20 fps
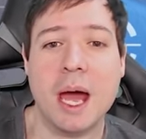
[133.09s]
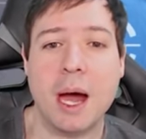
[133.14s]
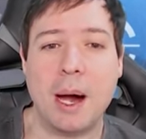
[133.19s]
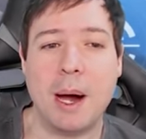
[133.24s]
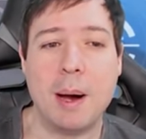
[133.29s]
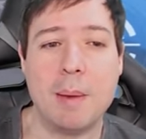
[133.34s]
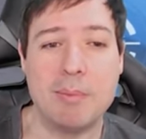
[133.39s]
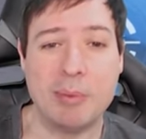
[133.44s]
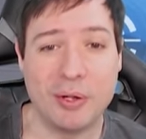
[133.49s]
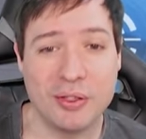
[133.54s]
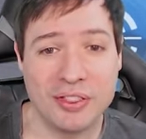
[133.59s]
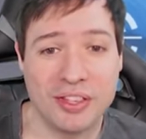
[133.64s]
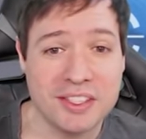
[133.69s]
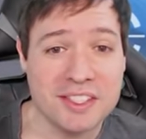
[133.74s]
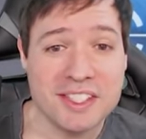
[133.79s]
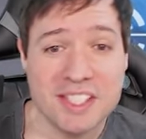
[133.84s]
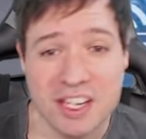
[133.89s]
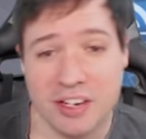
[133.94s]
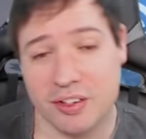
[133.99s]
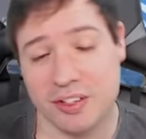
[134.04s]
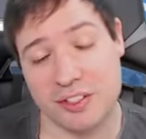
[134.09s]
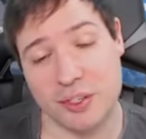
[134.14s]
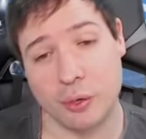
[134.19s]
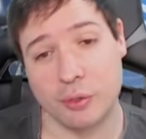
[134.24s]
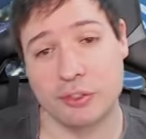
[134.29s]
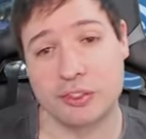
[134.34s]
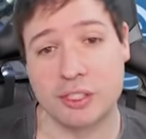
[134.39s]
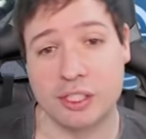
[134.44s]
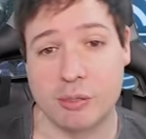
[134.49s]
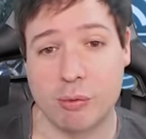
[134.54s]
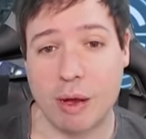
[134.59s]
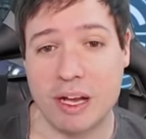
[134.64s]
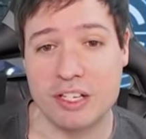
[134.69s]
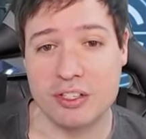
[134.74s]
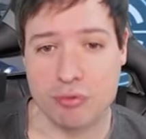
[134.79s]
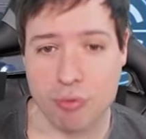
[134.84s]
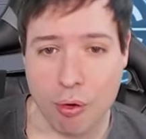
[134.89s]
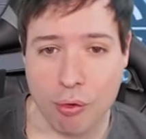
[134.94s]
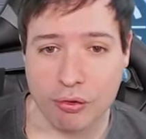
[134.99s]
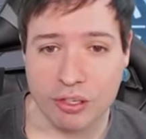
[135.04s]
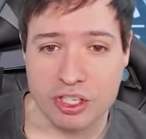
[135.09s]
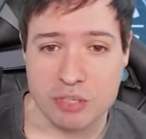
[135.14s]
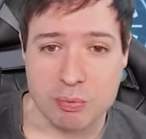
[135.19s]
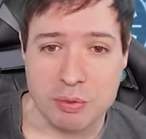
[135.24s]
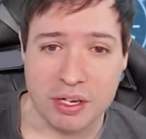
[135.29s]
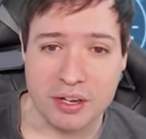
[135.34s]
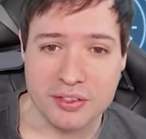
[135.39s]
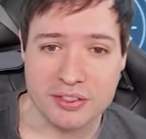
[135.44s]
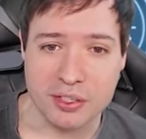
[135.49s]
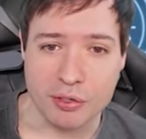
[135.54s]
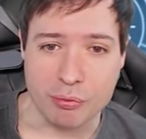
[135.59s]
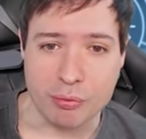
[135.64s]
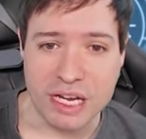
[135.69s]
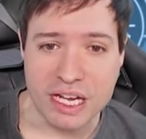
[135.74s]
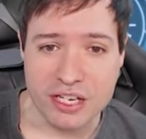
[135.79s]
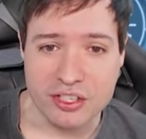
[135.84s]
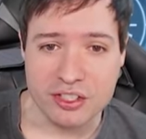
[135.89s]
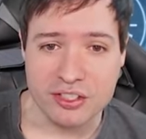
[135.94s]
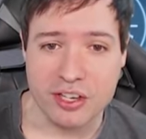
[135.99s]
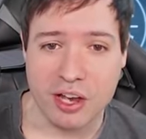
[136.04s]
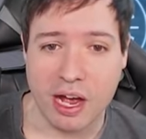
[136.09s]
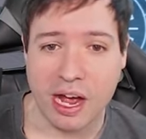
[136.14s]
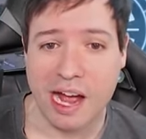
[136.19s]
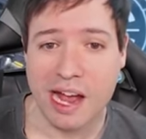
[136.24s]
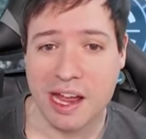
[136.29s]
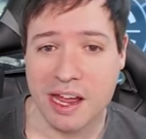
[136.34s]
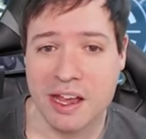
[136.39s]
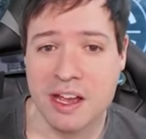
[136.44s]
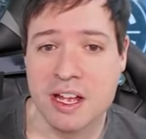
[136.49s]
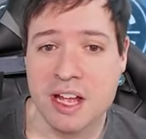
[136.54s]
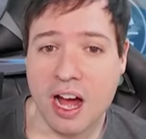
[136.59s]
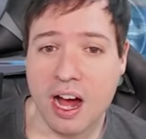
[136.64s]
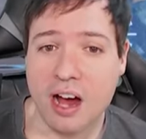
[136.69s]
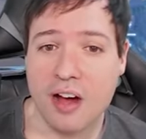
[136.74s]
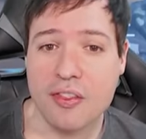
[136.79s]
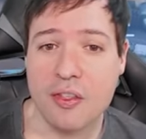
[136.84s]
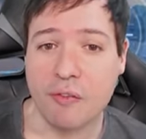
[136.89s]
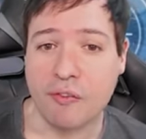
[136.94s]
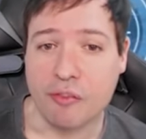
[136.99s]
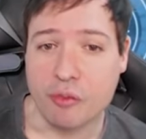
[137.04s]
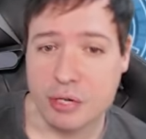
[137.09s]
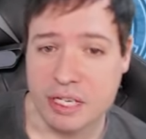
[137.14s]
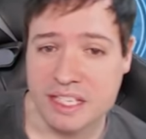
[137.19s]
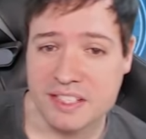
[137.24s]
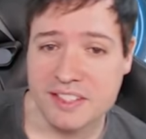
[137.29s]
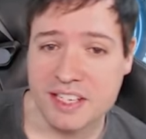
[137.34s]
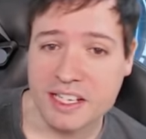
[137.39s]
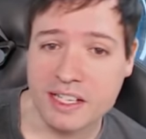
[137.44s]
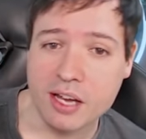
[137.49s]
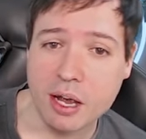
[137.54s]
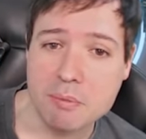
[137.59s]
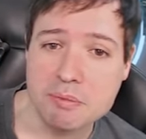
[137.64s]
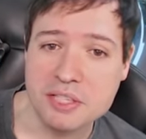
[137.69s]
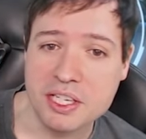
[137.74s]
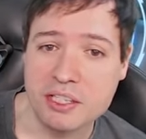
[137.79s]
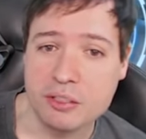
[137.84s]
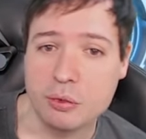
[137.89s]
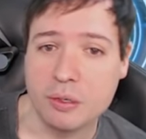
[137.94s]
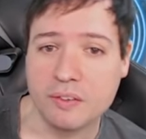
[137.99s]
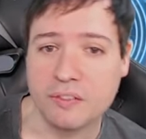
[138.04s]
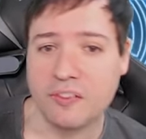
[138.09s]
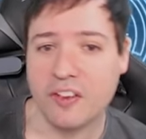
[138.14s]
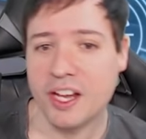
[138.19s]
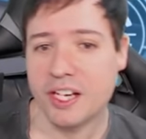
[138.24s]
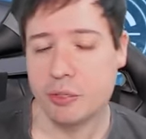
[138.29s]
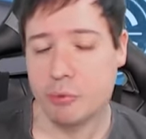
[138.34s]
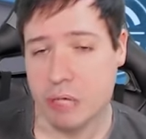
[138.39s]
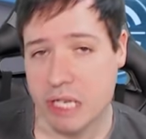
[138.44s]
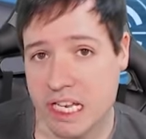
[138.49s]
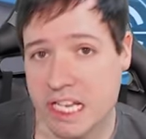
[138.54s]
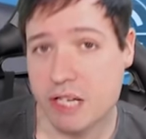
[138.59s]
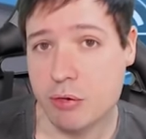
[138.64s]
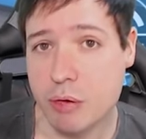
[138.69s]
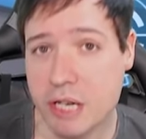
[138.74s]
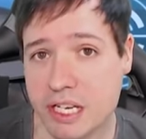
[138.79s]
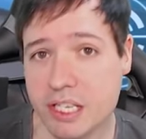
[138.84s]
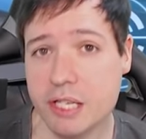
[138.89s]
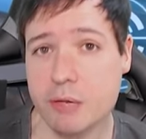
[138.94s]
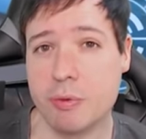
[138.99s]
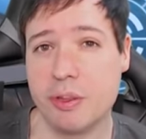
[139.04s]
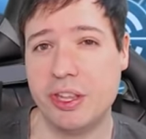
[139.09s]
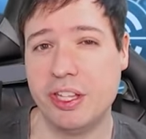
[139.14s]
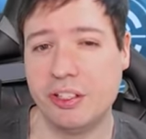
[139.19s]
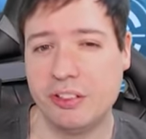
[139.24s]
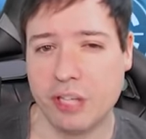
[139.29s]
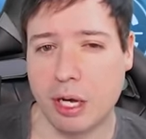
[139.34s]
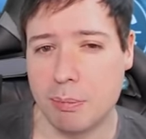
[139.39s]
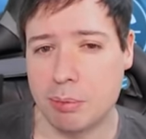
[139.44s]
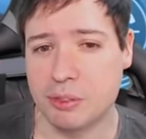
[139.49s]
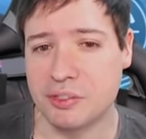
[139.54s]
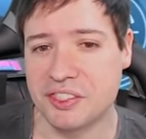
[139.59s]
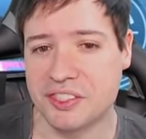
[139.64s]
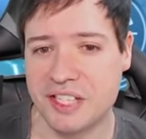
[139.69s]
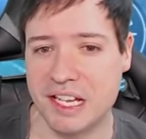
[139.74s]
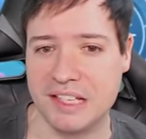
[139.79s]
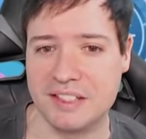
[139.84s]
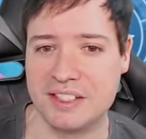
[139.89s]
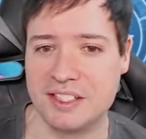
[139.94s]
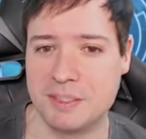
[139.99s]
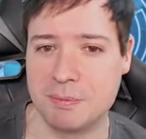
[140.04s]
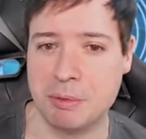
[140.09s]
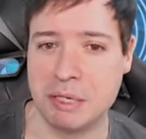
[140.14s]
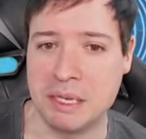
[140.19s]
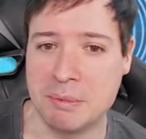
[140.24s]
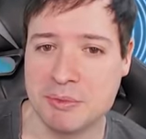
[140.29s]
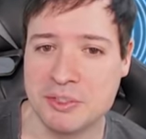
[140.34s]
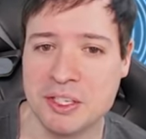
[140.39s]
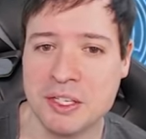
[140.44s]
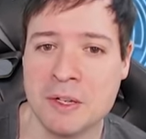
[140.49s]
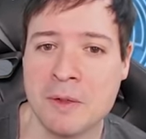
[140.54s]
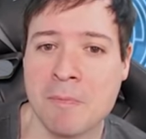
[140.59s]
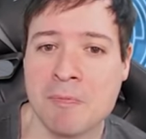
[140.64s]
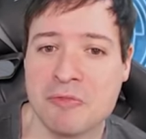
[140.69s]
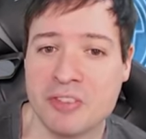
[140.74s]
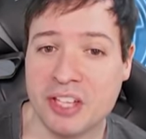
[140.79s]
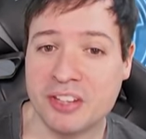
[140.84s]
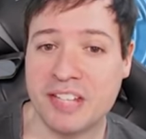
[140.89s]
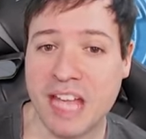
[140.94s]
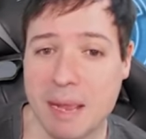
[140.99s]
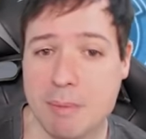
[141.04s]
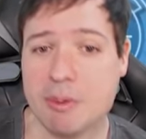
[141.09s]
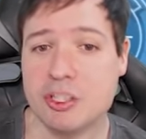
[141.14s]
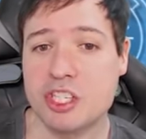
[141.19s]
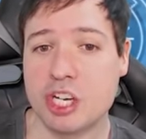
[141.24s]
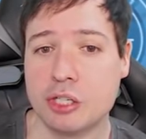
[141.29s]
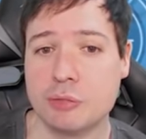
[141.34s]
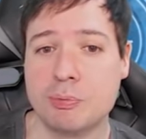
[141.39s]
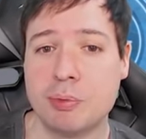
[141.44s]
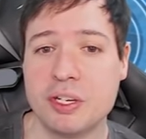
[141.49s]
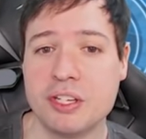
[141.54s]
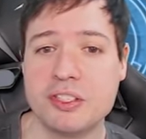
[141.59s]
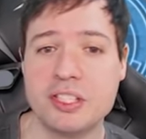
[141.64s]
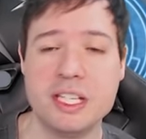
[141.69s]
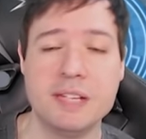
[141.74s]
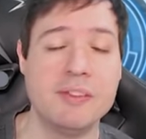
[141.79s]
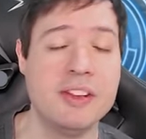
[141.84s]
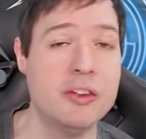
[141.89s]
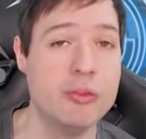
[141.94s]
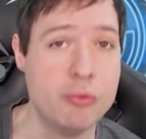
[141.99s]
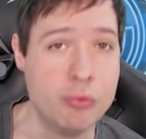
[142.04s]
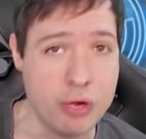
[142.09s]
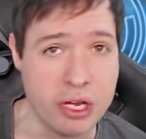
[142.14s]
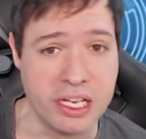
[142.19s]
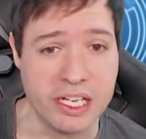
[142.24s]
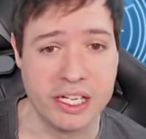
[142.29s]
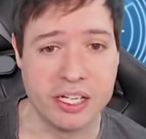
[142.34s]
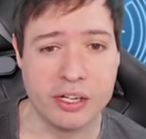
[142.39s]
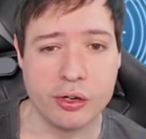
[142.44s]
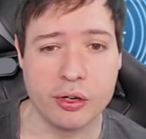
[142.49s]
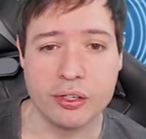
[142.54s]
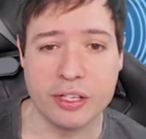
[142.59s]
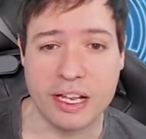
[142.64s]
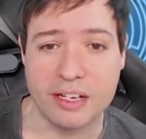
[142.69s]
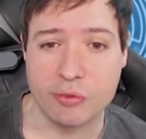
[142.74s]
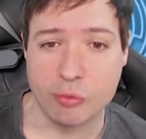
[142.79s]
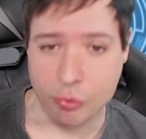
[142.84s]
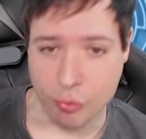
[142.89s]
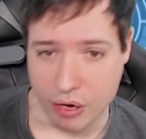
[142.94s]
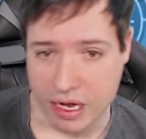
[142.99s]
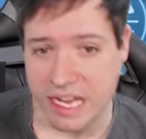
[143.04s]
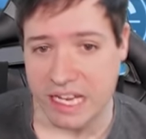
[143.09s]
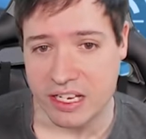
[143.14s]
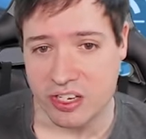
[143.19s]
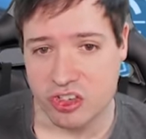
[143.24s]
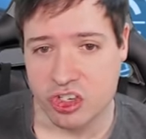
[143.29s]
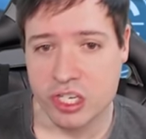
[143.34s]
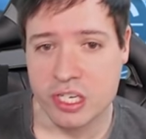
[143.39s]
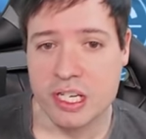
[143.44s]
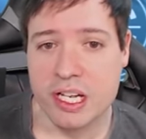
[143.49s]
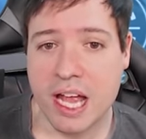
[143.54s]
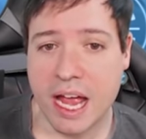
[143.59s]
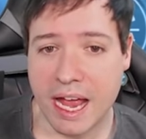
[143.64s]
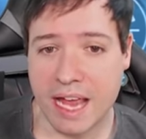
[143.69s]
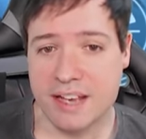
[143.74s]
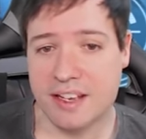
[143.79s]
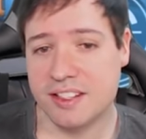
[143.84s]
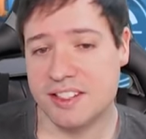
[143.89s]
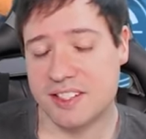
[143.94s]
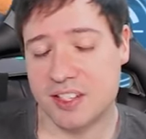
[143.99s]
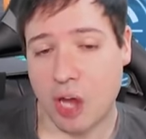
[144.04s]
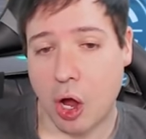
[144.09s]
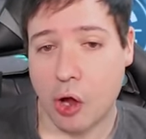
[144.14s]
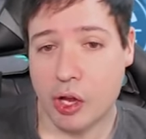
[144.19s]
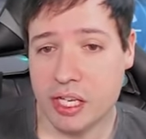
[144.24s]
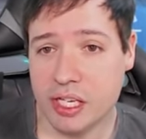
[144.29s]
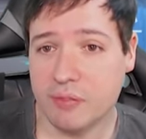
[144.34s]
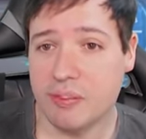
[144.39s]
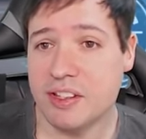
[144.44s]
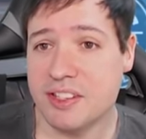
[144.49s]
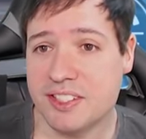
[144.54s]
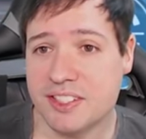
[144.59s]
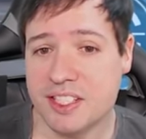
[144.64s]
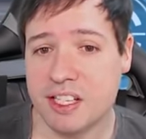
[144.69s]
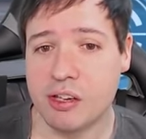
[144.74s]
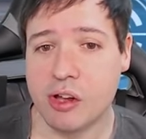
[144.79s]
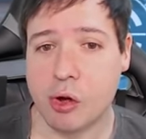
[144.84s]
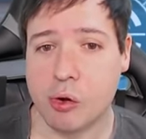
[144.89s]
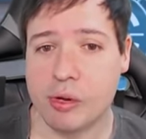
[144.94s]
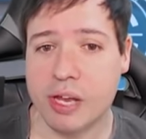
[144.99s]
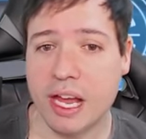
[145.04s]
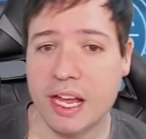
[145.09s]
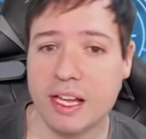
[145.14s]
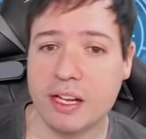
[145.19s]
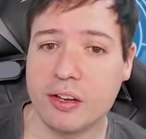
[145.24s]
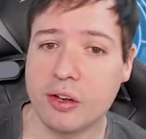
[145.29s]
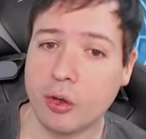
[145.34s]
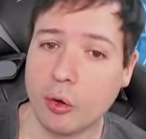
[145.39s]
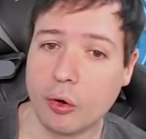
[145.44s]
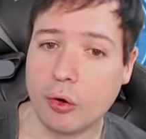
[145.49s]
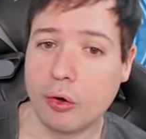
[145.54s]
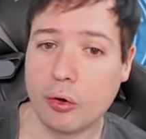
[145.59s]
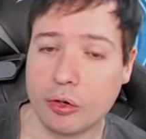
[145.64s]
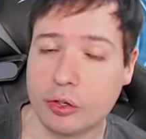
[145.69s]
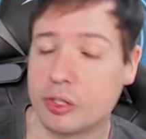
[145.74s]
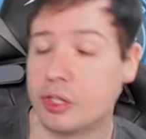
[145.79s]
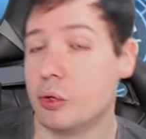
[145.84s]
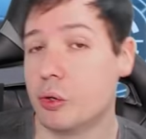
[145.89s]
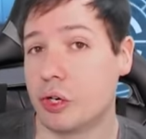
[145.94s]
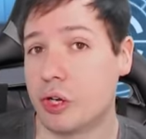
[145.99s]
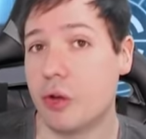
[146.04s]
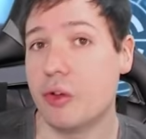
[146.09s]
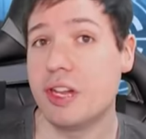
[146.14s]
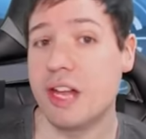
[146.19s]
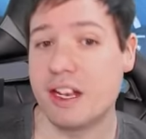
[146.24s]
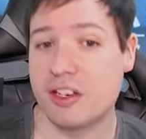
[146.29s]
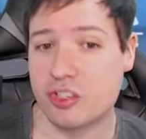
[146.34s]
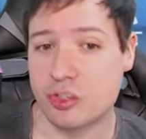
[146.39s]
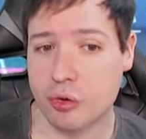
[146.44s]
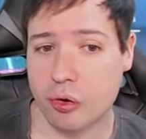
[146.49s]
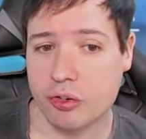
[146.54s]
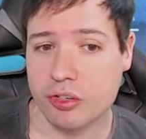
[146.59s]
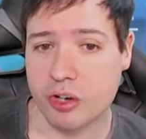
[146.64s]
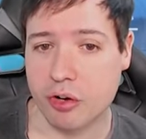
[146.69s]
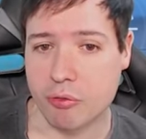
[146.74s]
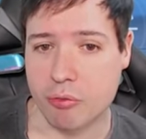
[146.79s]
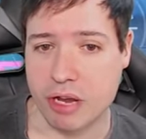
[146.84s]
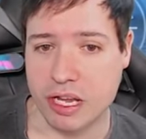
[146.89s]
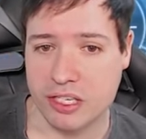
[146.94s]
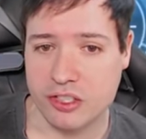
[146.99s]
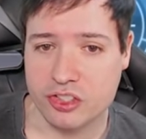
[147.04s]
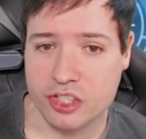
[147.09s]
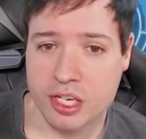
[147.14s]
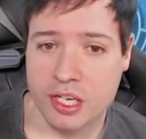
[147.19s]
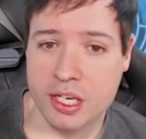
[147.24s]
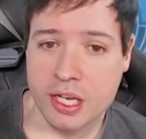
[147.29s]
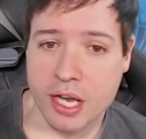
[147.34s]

Uh, but this here is also quite trollish because the range is high, uh, the freezing comes into effect really quickly with the double Stasis Beams, the damage output is even really good at range, and it's even still okay or, or good at shorter range,